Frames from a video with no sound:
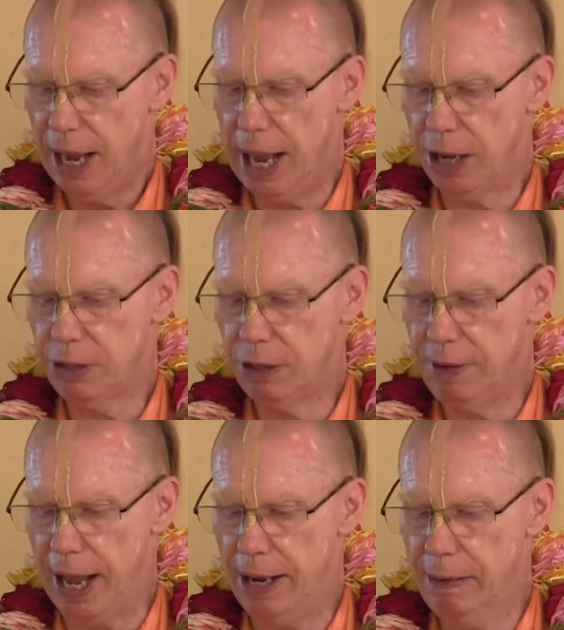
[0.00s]
out of
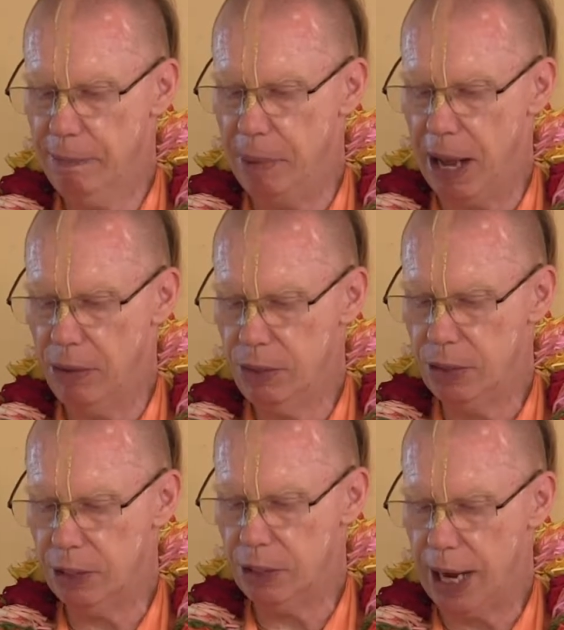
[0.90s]

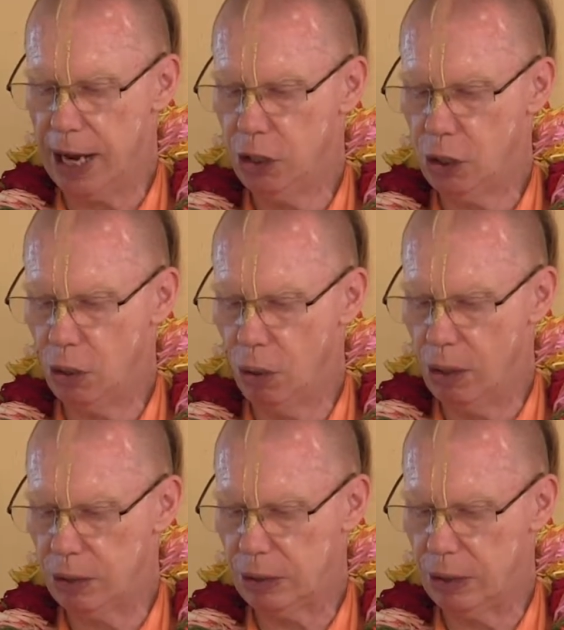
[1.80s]
unbounded and
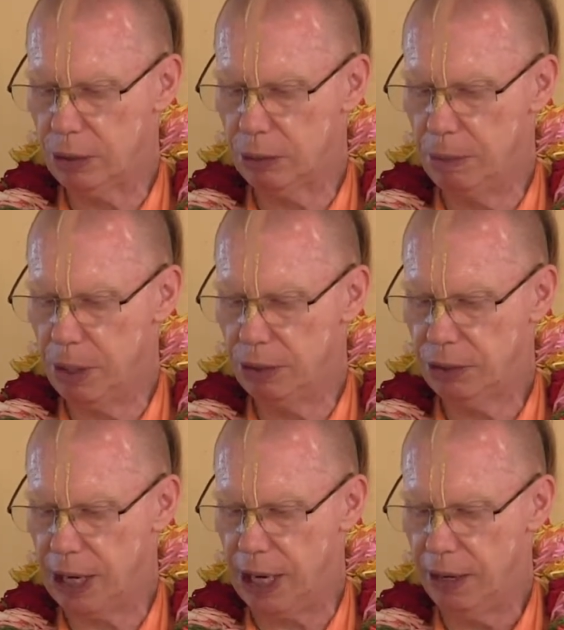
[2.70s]
causeless
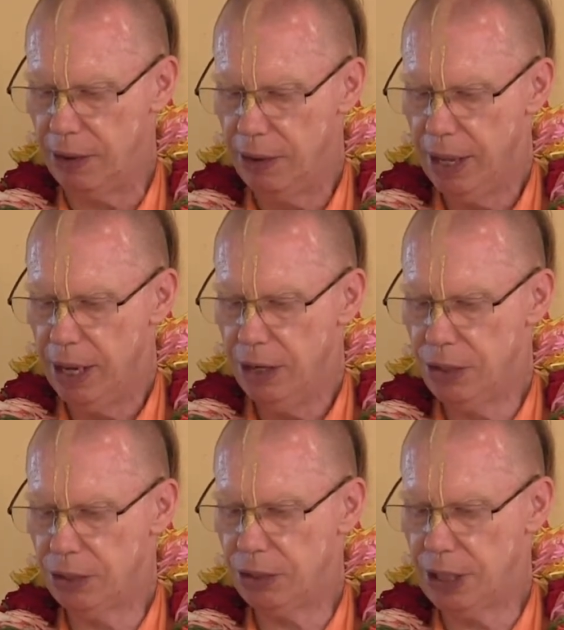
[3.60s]
mercy,
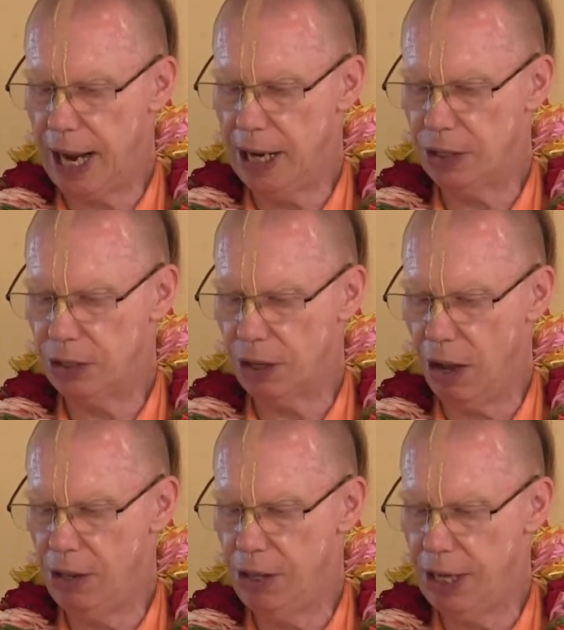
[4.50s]
descends
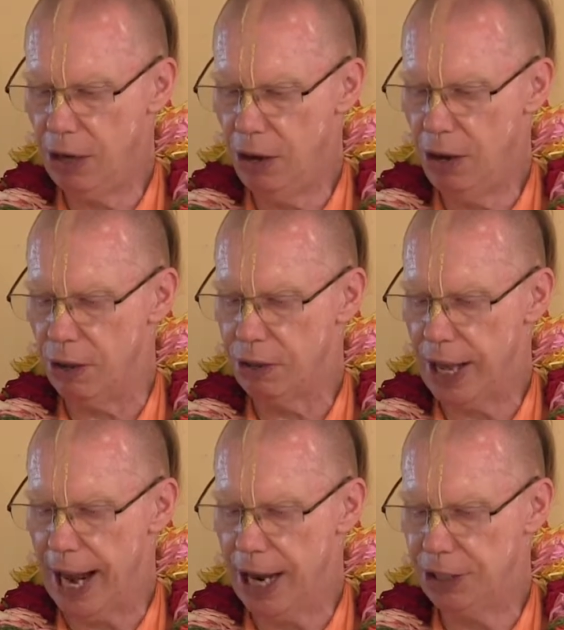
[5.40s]
on the
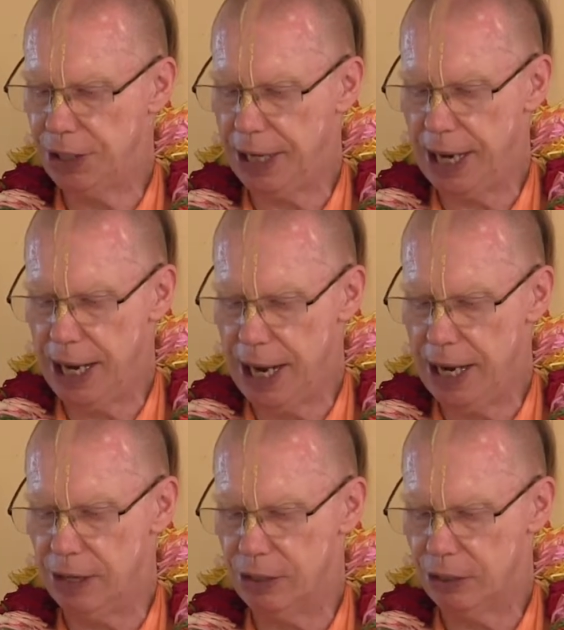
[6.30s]
earth as he
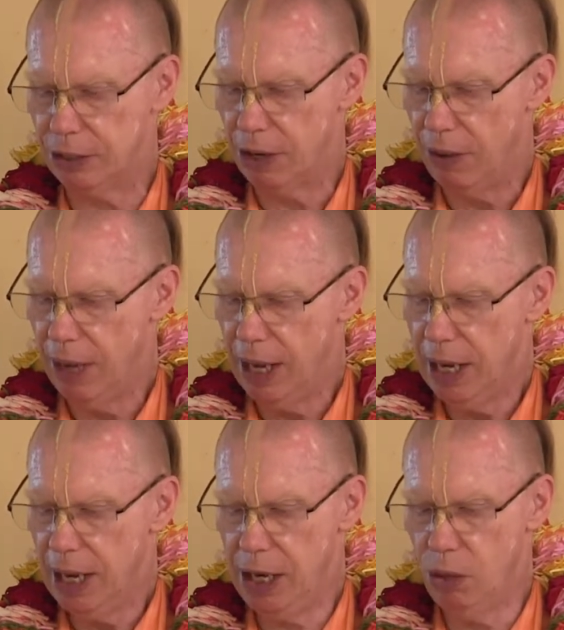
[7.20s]
is,
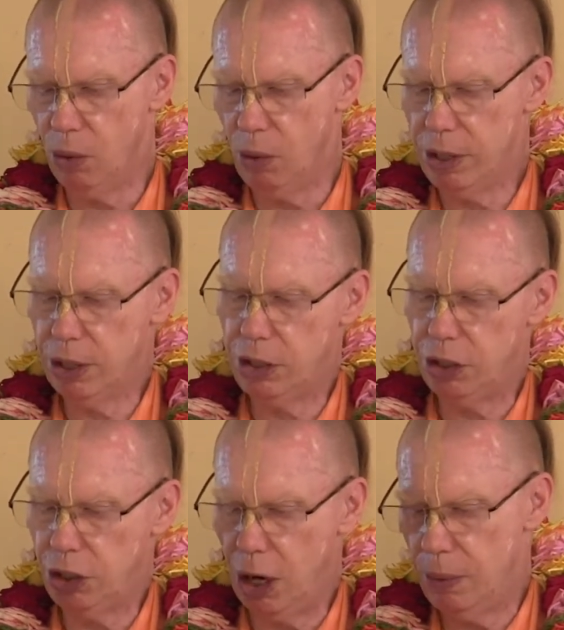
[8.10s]
in order to
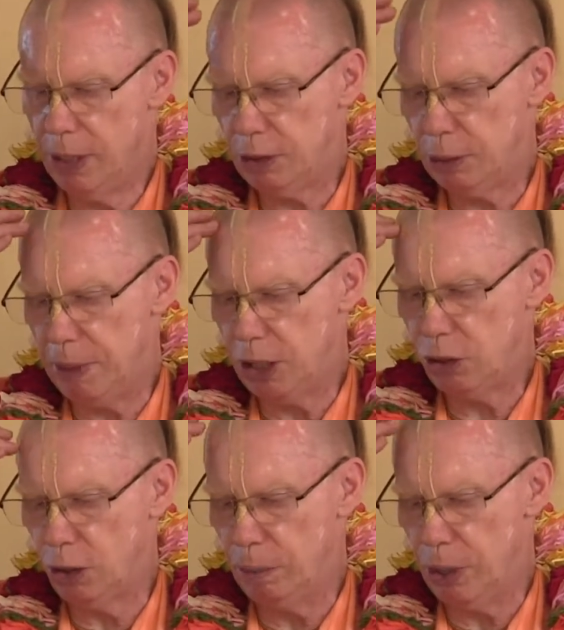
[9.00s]
show his
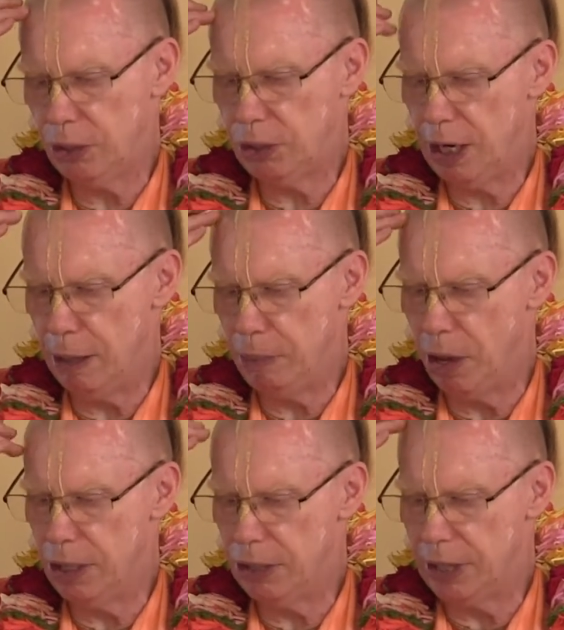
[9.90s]
special mercy
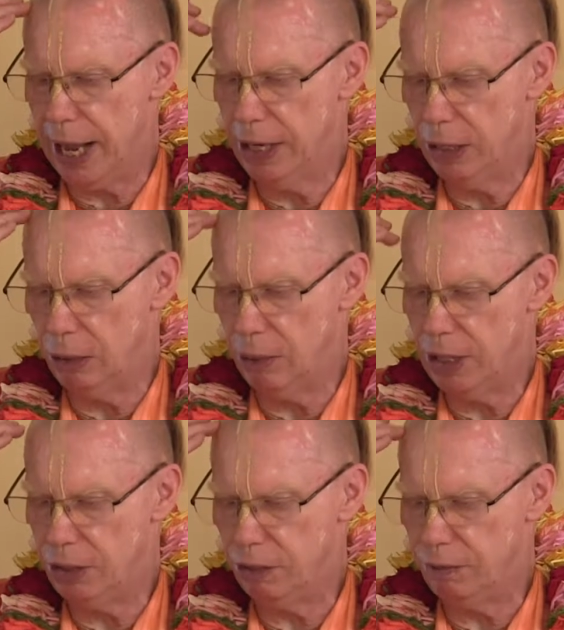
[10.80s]
upon his
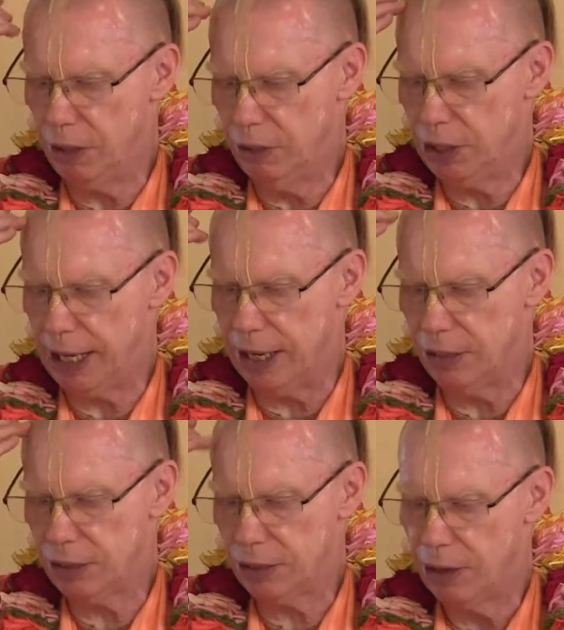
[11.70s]
unalloyed
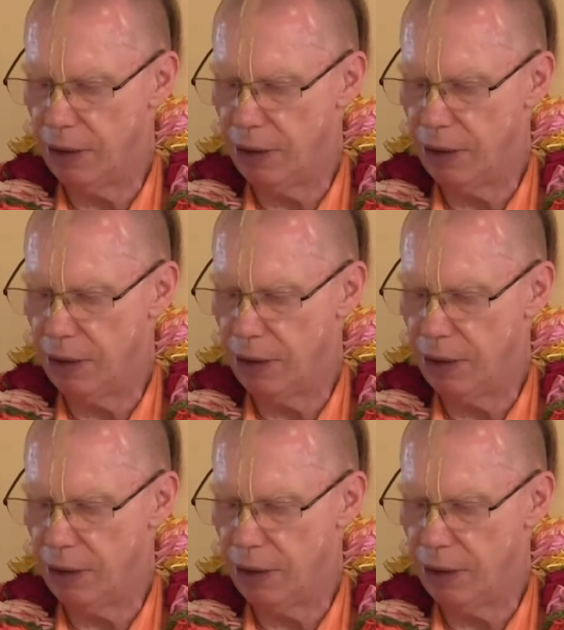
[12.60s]
devotees,